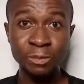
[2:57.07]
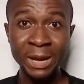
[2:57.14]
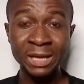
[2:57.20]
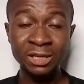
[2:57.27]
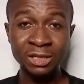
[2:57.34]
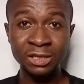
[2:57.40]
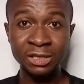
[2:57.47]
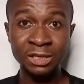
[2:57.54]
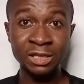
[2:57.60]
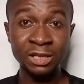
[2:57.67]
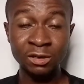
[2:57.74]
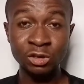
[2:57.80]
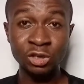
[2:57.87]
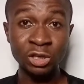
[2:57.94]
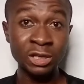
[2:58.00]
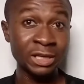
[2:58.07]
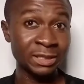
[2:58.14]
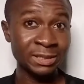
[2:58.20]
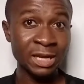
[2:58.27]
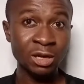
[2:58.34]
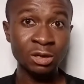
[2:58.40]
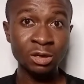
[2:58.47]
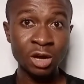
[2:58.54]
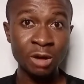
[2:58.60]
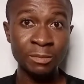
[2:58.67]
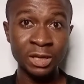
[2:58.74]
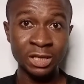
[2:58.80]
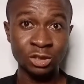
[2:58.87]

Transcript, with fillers: back in his second coming,